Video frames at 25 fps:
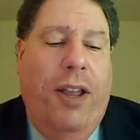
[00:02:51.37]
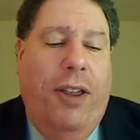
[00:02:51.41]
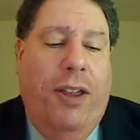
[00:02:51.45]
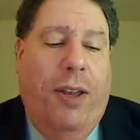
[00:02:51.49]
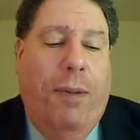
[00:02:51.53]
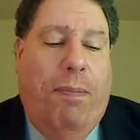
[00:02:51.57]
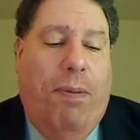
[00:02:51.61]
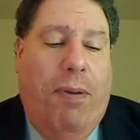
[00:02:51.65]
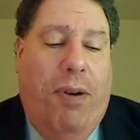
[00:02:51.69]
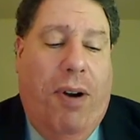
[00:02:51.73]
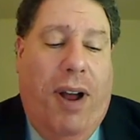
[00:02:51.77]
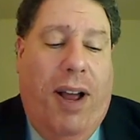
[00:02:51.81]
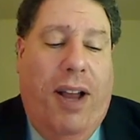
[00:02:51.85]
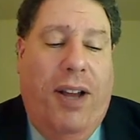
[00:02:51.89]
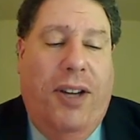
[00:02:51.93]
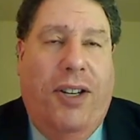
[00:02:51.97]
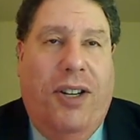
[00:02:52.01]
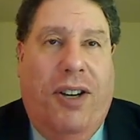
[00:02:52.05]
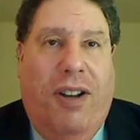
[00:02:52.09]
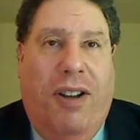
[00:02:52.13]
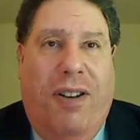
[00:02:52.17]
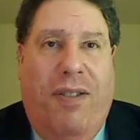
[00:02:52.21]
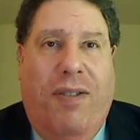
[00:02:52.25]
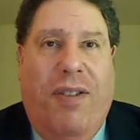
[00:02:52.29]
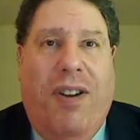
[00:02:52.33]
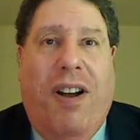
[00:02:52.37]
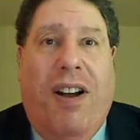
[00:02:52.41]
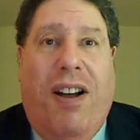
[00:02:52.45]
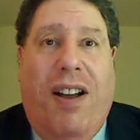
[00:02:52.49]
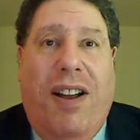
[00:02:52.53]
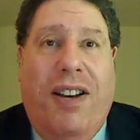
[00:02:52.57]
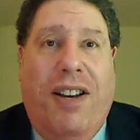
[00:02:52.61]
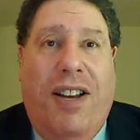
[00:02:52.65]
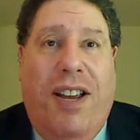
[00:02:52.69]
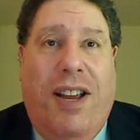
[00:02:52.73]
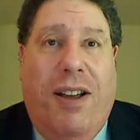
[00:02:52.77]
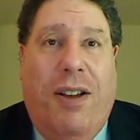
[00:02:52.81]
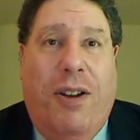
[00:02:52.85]
the price could have
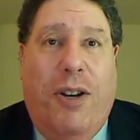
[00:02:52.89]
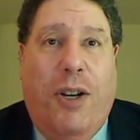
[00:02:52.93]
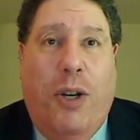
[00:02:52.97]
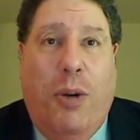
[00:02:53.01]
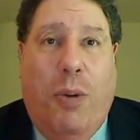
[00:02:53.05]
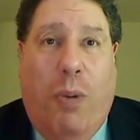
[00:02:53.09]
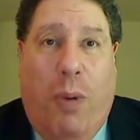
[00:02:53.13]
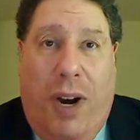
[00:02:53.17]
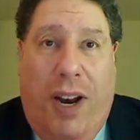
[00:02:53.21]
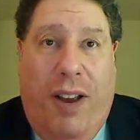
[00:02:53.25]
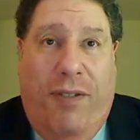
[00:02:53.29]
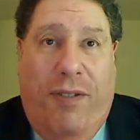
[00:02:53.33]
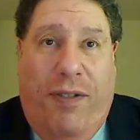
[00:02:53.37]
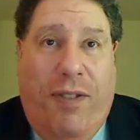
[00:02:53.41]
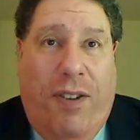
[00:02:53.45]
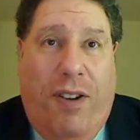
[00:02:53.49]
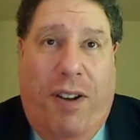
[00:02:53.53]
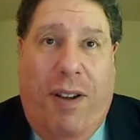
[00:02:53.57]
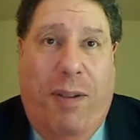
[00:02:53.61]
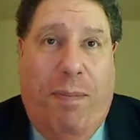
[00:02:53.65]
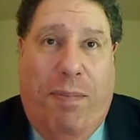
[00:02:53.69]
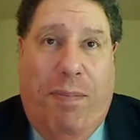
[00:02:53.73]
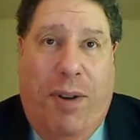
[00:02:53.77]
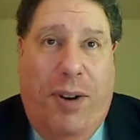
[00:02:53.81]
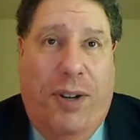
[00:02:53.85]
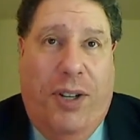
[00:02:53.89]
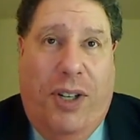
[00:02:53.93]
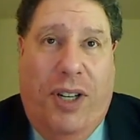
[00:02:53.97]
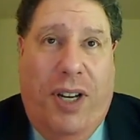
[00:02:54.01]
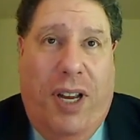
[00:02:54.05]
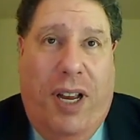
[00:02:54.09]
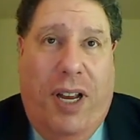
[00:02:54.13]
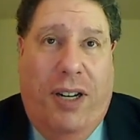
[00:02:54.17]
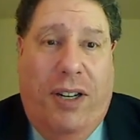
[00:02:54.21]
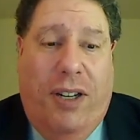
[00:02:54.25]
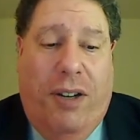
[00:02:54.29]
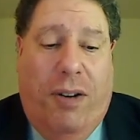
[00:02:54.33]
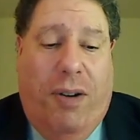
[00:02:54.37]
gone down
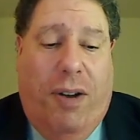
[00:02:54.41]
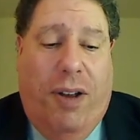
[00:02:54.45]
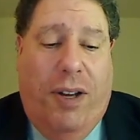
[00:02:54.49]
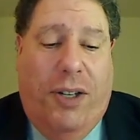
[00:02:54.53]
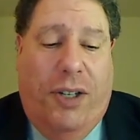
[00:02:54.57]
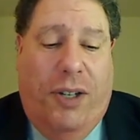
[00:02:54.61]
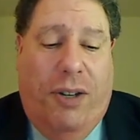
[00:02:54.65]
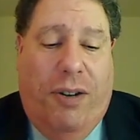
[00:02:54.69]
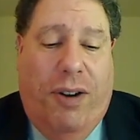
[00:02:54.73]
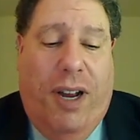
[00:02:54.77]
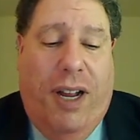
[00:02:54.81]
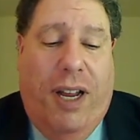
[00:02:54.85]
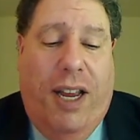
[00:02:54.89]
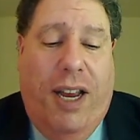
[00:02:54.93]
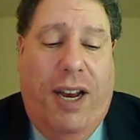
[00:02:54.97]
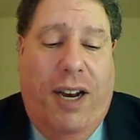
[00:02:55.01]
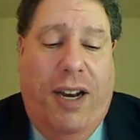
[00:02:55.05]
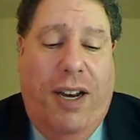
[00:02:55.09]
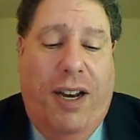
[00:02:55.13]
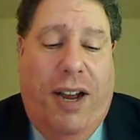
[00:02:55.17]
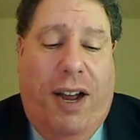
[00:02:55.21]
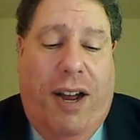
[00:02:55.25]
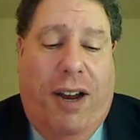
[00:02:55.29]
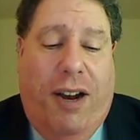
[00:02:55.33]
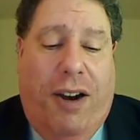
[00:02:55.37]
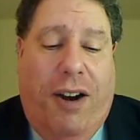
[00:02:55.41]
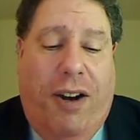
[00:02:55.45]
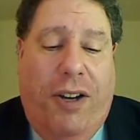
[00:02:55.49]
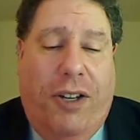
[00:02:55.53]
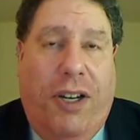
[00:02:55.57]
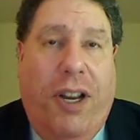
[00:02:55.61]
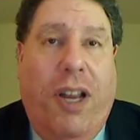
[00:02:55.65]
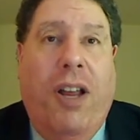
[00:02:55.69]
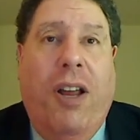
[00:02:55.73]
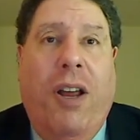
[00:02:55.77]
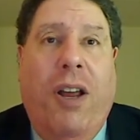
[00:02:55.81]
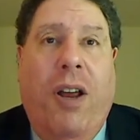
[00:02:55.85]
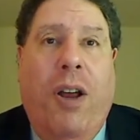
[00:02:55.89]
25% on Australian
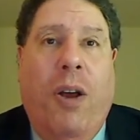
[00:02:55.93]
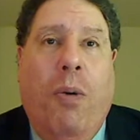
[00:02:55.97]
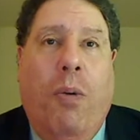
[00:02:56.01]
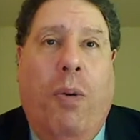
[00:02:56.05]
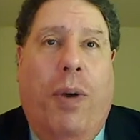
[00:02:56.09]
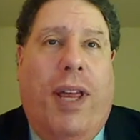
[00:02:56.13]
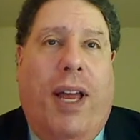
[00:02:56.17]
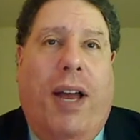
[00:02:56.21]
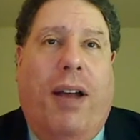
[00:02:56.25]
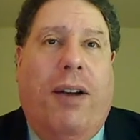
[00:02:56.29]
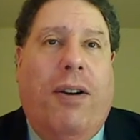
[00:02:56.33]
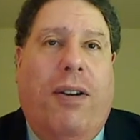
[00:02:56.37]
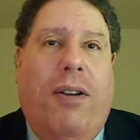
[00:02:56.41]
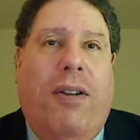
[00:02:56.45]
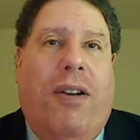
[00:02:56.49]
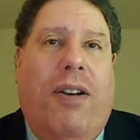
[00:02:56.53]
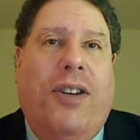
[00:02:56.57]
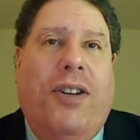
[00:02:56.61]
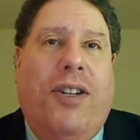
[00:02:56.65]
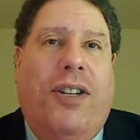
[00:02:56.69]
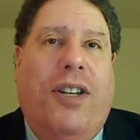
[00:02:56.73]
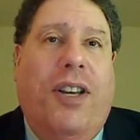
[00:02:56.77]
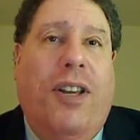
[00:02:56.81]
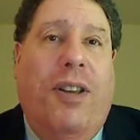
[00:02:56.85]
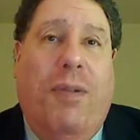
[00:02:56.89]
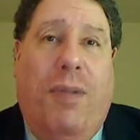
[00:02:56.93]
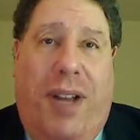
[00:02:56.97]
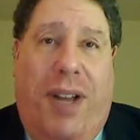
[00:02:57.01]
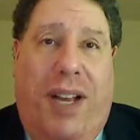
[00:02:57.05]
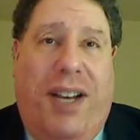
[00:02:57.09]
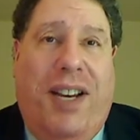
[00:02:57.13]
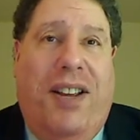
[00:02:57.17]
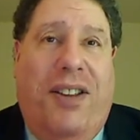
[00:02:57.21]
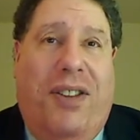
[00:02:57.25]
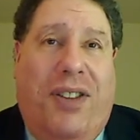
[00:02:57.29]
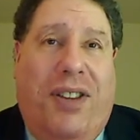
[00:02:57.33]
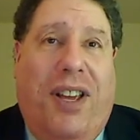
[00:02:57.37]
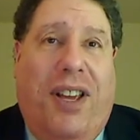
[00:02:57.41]
dollars without costing you
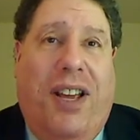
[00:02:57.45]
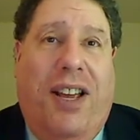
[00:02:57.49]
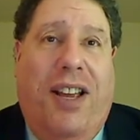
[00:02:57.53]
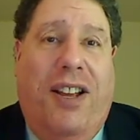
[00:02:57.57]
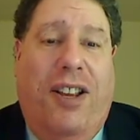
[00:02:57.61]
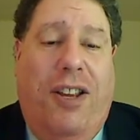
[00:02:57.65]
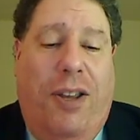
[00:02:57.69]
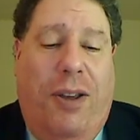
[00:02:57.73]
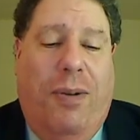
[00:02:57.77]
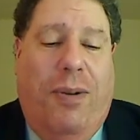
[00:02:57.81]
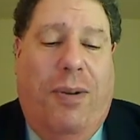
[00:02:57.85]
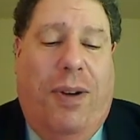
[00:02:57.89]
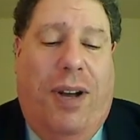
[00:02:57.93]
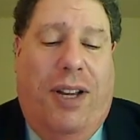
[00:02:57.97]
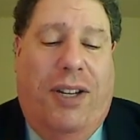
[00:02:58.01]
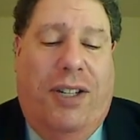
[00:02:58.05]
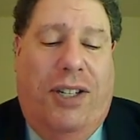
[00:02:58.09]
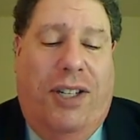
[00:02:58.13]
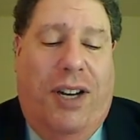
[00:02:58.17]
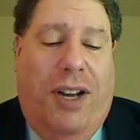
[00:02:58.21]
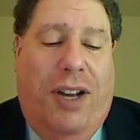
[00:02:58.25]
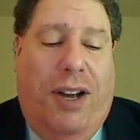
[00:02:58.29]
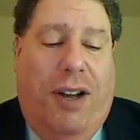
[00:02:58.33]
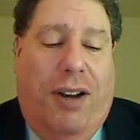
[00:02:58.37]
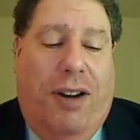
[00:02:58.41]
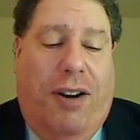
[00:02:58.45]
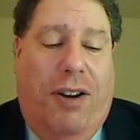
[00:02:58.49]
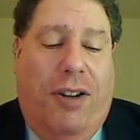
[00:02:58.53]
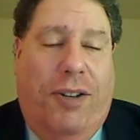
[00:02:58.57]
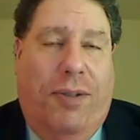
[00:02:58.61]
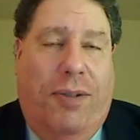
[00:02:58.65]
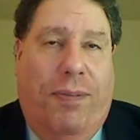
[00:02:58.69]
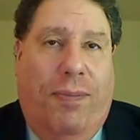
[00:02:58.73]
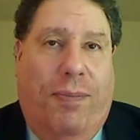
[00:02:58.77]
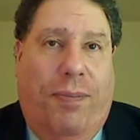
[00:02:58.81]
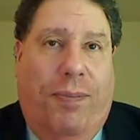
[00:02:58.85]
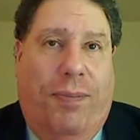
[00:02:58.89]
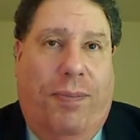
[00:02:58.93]
anything in U.S.
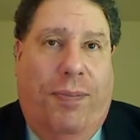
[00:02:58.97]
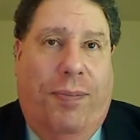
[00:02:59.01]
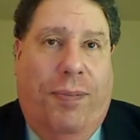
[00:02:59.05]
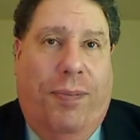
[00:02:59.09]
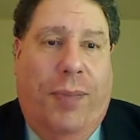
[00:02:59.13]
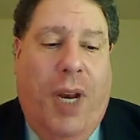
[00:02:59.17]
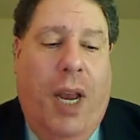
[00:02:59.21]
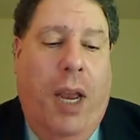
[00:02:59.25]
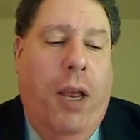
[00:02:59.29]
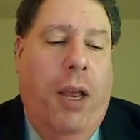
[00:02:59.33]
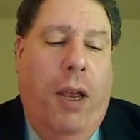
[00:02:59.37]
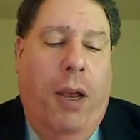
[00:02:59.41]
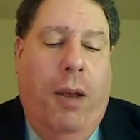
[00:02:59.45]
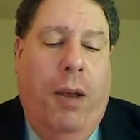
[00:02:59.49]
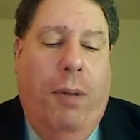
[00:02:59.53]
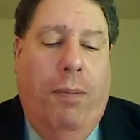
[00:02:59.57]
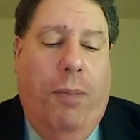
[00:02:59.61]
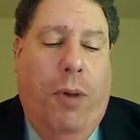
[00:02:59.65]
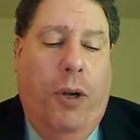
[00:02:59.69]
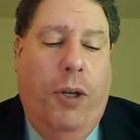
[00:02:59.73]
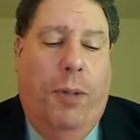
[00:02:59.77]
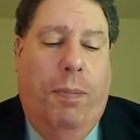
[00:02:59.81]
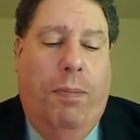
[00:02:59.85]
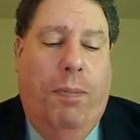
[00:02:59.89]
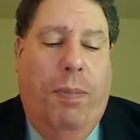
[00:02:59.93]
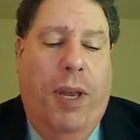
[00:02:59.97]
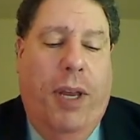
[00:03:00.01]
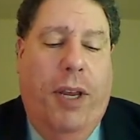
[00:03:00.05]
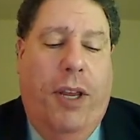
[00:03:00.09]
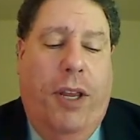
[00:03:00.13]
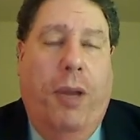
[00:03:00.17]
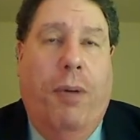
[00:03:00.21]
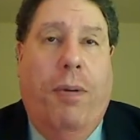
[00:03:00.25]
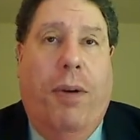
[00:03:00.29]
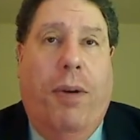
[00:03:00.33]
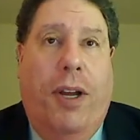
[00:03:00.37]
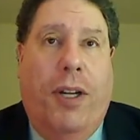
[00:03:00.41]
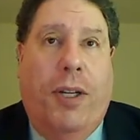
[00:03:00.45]
dollars. Most big
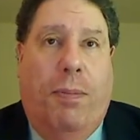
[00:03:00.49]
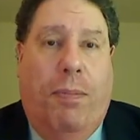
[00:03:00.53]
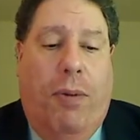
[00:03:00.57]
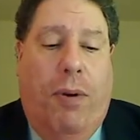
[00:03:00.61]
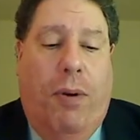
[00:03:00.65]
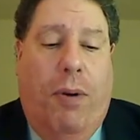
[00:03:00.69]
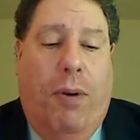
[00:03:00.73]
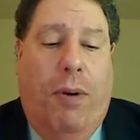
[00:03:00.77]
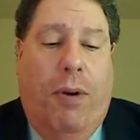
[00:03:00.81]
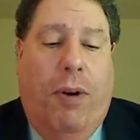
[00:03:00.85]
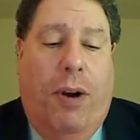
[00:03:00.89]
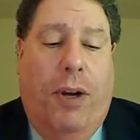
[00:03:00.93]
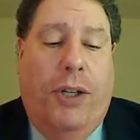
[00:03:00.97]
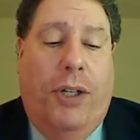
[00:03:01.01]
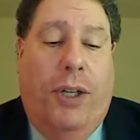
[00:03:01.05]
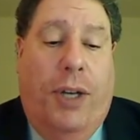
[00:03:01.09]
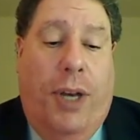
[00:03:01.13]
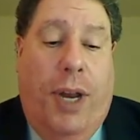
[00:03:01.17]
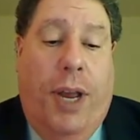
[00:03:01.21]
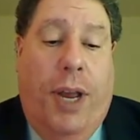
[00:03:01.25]
U.S. brokers